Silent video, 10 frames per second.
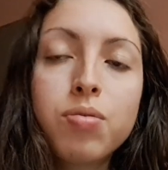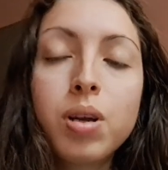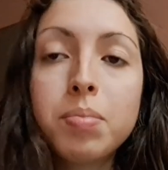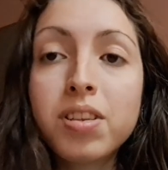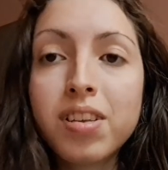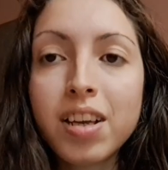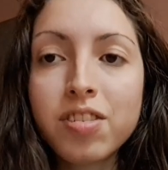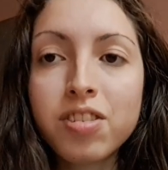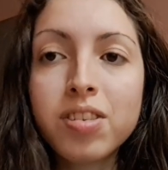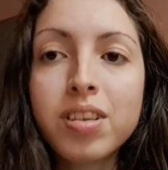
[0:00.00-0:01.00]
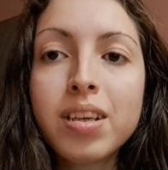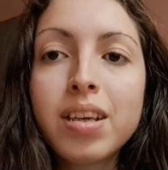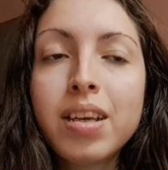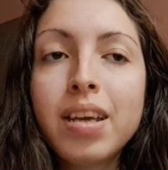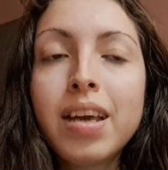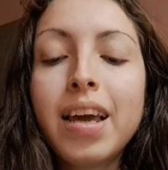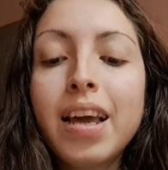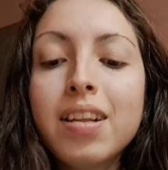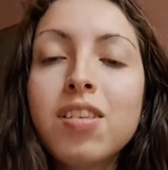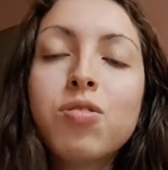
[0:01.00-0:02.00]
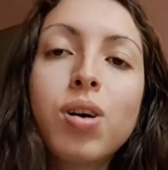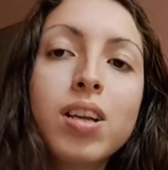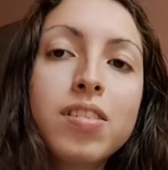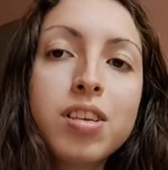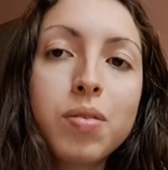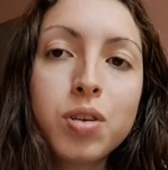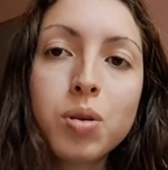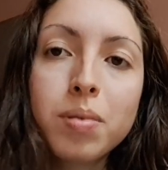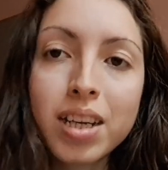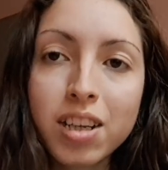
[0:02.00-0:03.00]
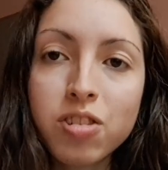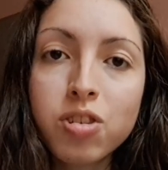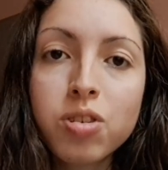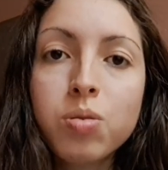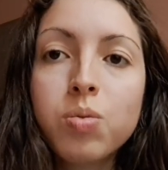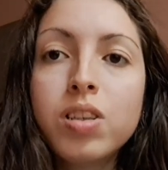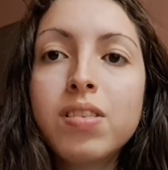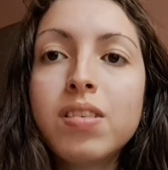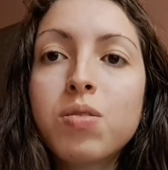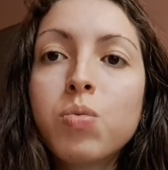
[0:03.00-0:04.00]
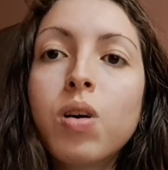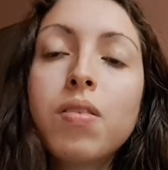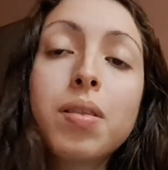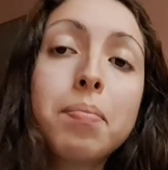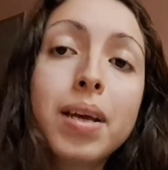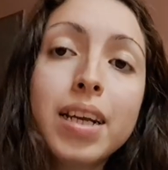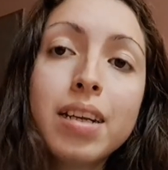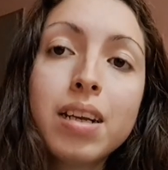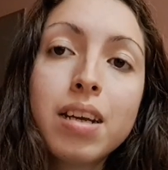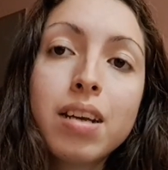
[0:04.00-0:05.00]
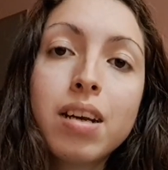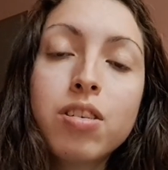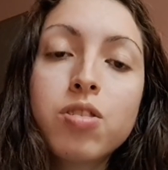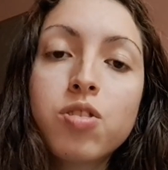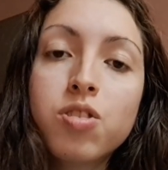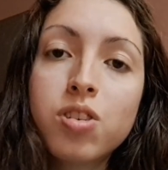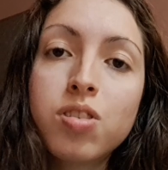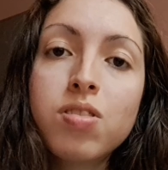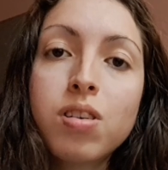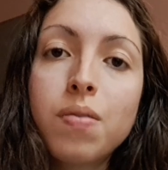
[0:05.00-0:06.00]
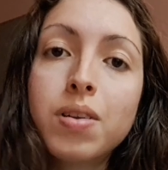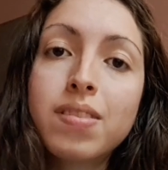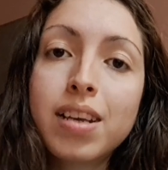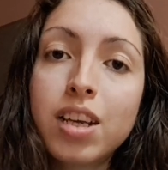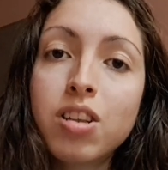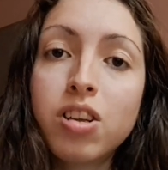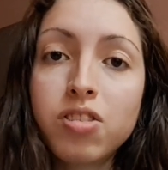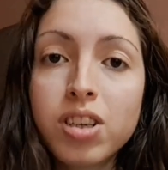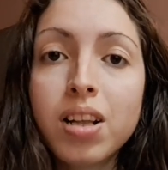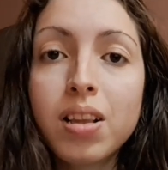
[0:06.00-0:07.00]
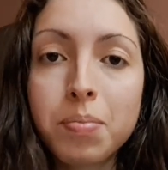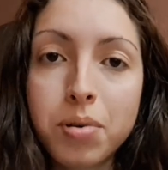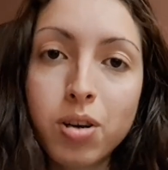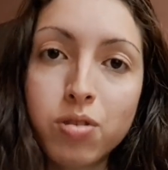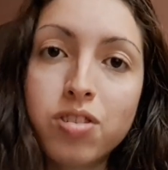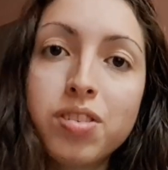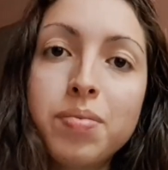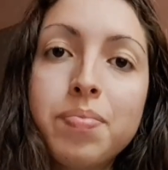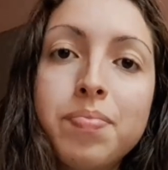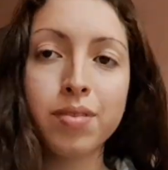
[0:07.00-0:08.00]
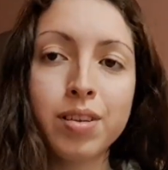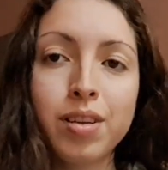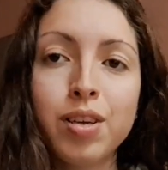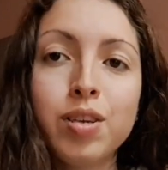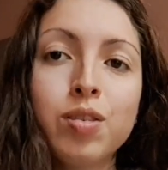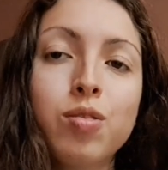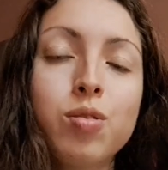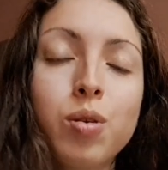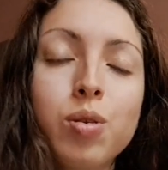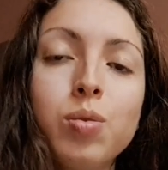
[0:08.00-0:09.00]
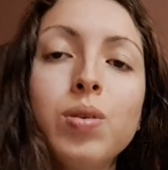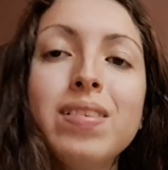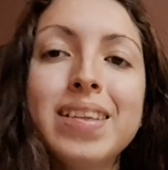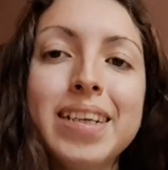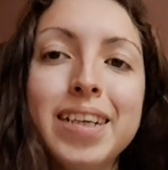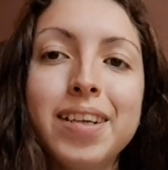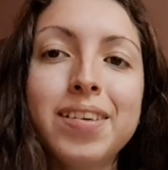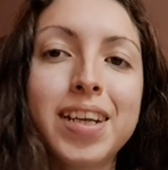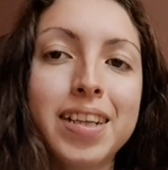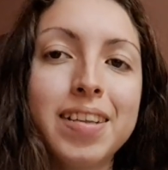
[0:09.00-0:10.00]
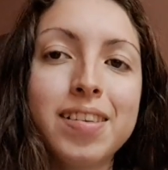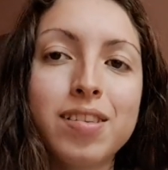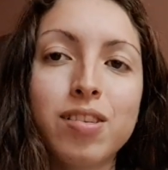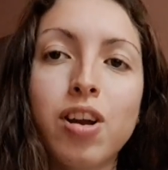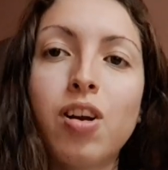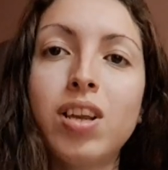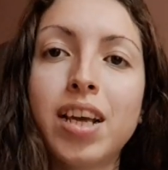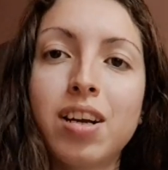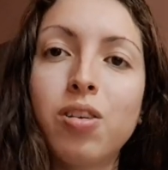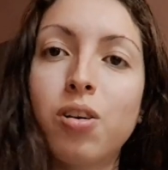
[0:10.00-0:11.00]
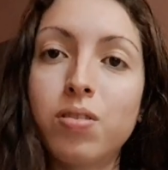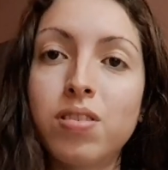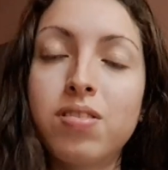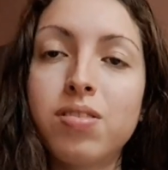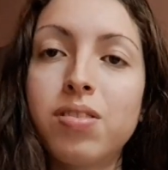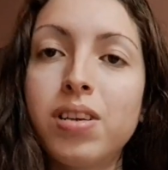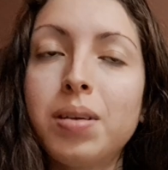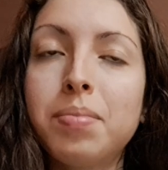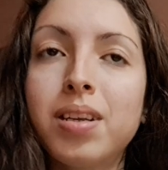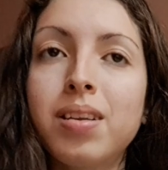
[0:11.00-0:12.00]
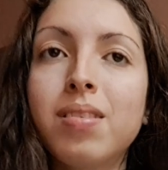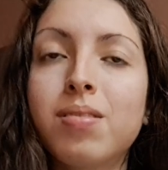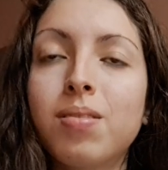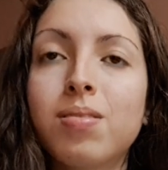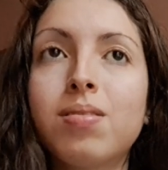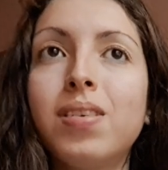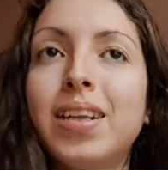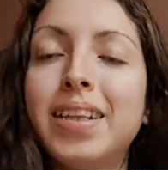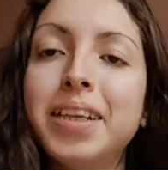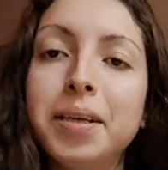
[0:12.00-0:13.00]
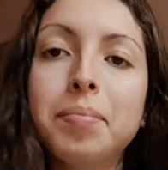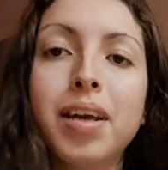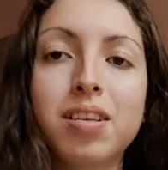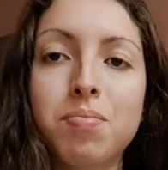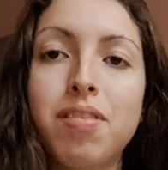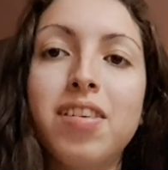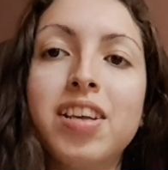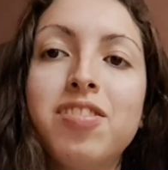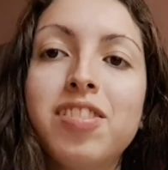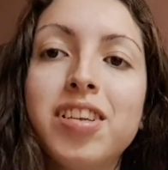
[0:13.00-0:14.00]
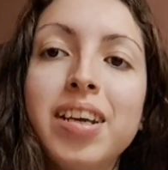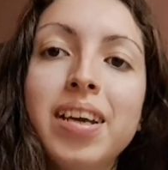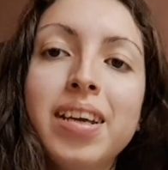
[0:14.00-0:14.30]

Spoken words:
reputation, and the duality of human nature, which is one of the main concerns of the psychological approach. So you will see here that this is not only a horror story, but it is also a deep exploration